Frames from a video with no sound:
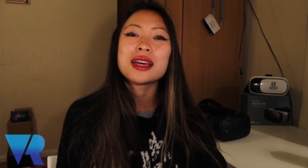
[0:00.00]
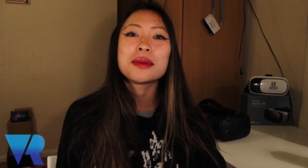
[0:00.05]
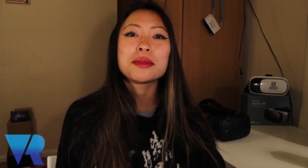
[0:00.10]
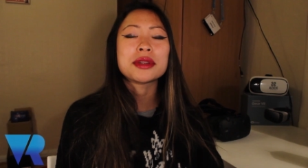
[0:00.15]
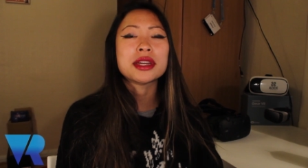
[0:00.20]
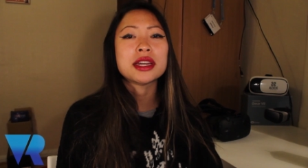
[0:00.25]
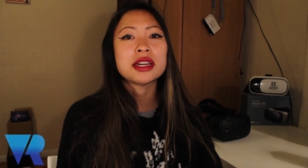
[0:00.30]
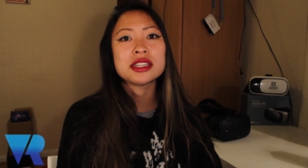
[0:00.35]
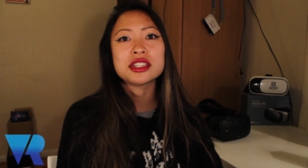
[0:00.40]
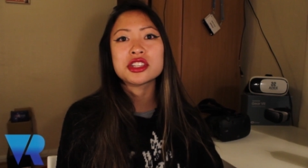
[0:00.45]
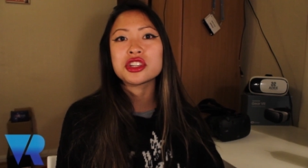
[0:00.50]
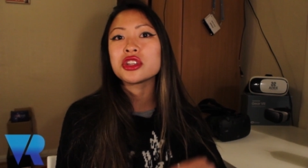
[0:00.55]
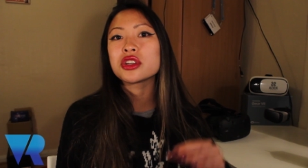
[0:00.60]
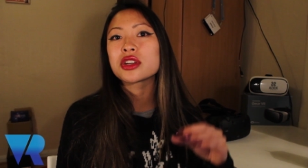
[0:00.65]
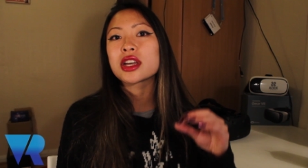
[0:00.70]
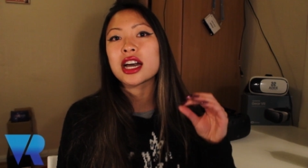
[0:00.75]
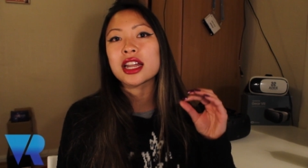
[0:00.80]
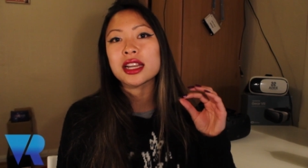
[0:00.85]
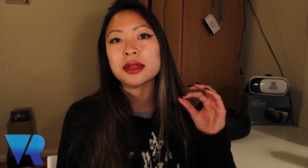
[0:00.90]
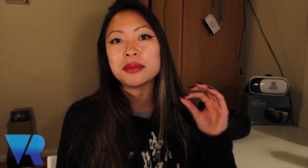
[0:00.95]
because you
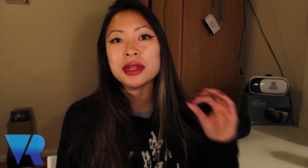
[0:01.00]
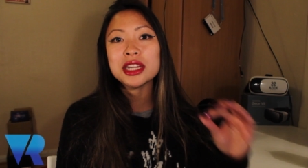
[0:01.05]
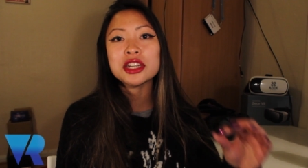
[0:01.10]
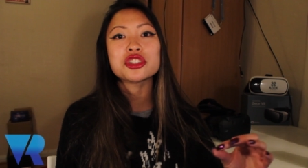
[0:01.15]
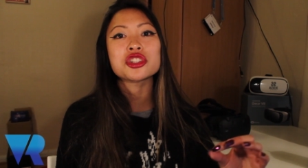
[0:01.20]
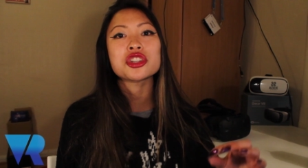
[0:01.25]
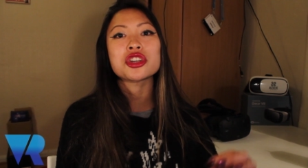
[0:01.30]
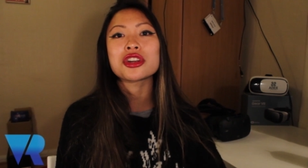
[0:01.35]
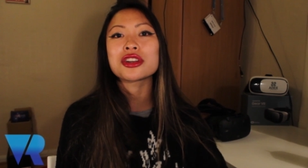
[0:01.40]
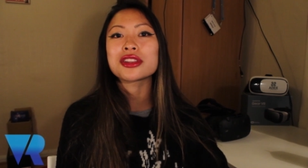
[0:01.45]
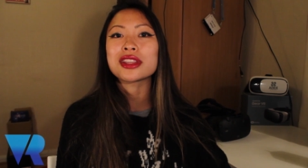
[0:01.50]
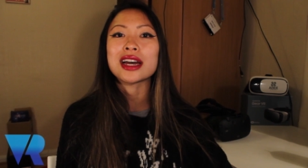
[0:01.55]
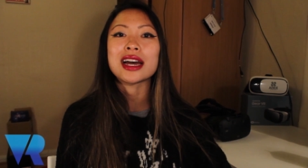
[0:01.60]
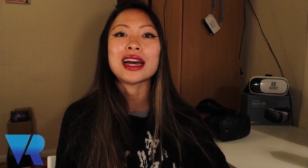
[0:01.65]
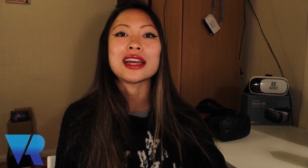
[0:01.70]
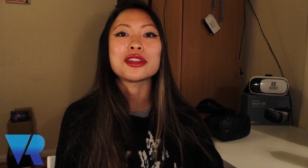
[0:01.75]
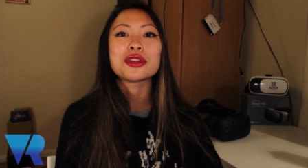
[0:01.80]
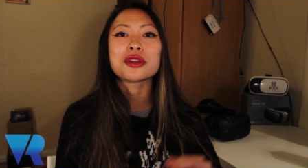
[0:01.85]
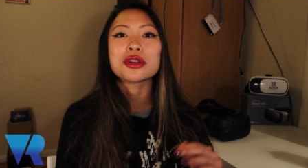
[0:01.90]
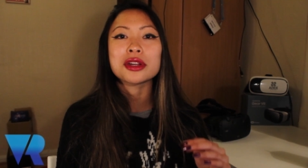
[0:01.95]
gotta make sure
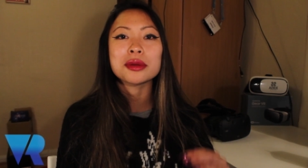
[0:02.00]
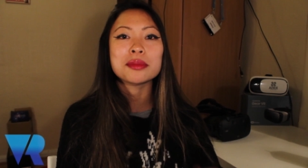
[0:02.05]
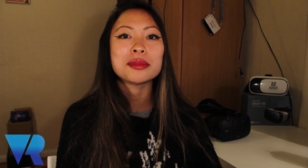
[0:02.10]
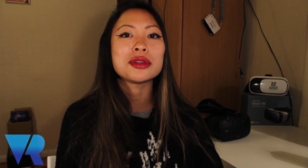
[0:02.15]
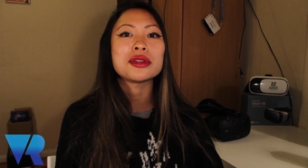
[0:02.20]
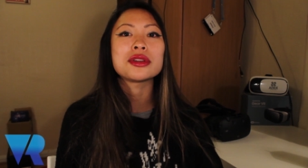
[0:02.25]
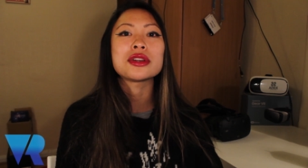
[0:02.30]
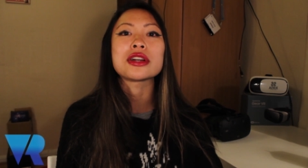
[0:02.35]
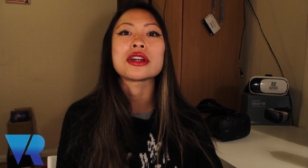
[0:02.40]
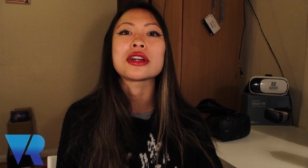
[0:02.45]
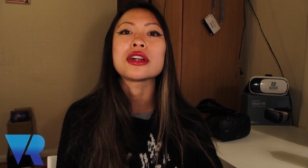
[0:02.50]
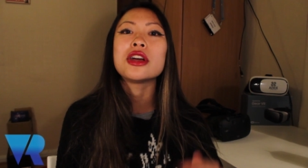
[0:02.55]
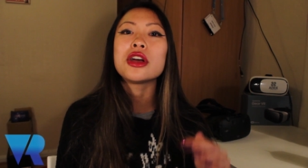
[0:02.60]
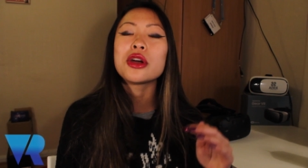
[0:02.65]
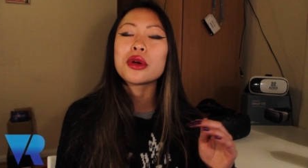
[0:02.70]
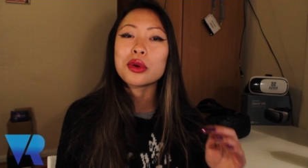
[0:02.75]
that your computer